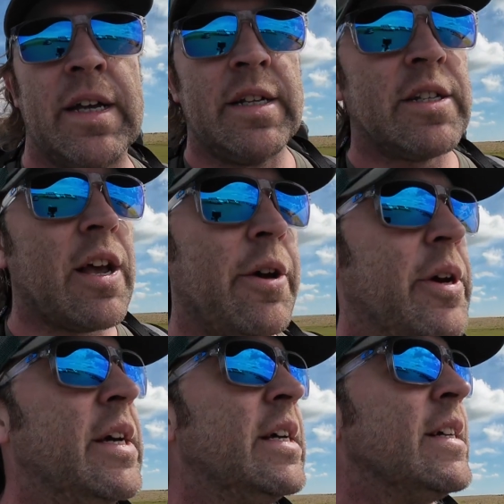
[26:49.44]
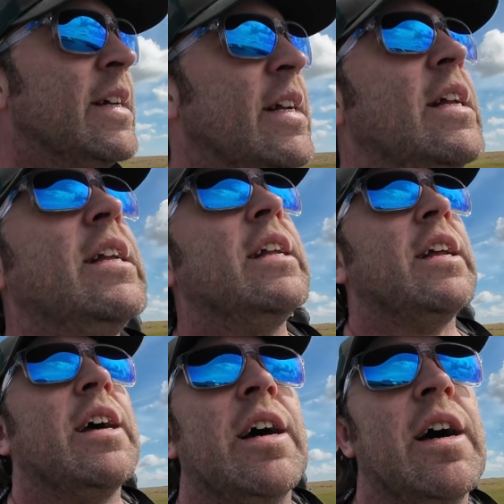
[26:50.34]
So
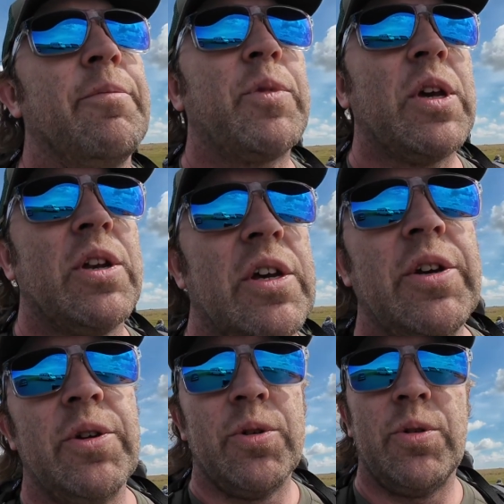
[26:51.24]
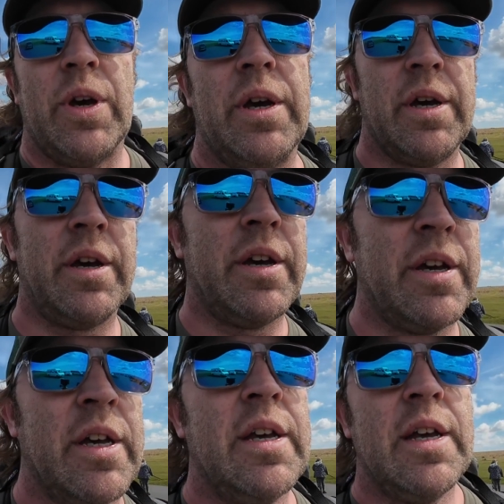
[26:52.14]
I'm gonna
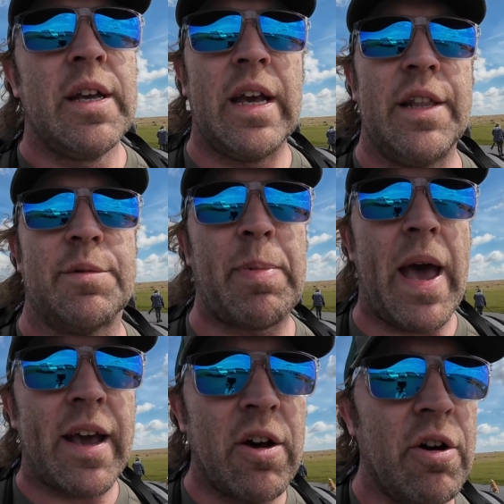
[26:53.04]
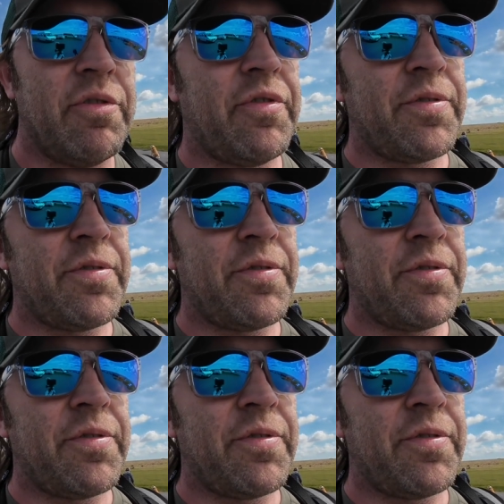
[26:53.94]
get this pack off,